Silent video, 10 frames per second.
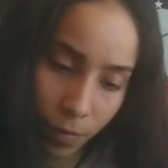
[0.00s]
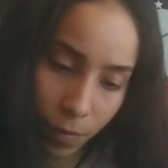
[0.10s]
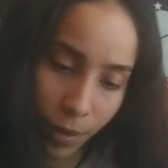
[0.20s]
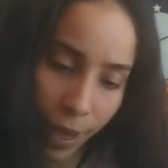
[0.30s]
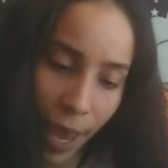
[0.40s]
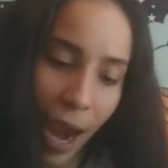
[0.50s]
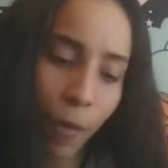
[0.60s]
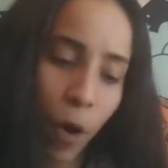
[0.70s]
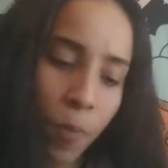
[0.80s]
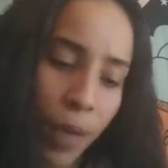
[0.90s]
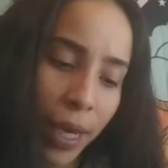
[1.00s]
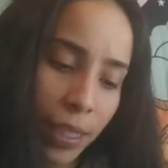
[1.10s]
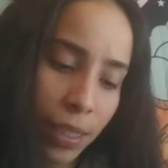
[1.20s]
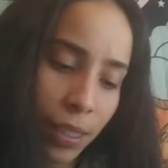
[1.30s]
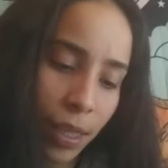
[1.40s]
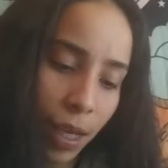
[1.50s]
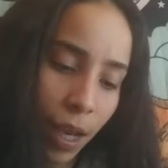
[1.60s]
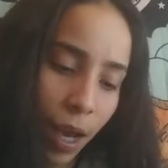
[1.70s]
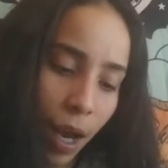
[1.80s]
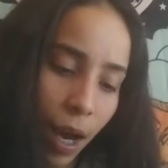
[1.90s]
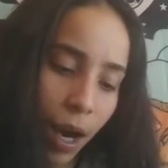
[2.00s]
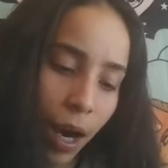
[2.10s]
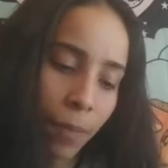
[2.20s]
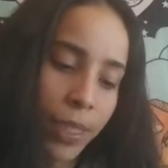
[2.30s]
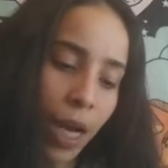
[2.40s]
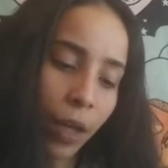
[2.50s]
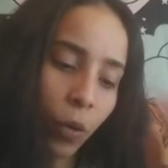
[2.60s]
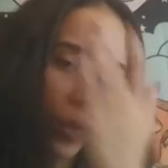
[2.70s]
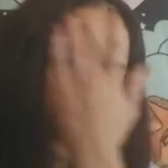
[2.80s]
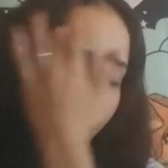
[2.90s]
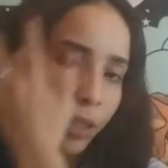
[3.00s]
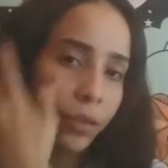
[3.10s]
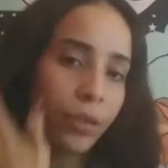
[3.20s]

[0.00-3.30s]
The arrow means tunnel vision.